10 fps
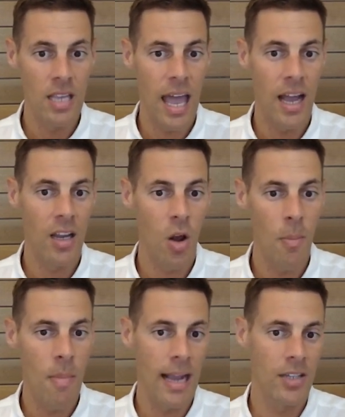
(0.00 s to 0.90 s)
how can I
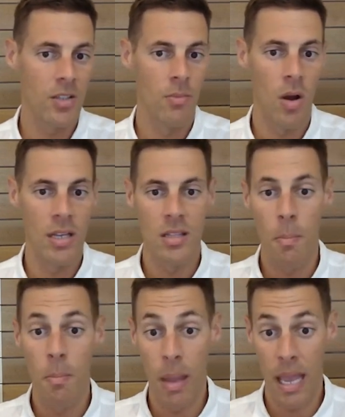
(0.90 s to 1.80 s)
maximize the
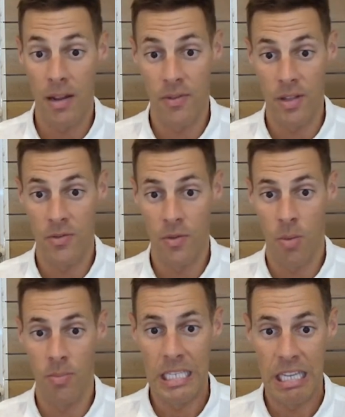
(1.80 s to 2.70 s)
benefits
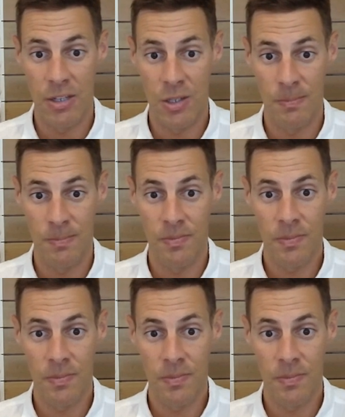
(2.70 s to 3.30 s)
from session?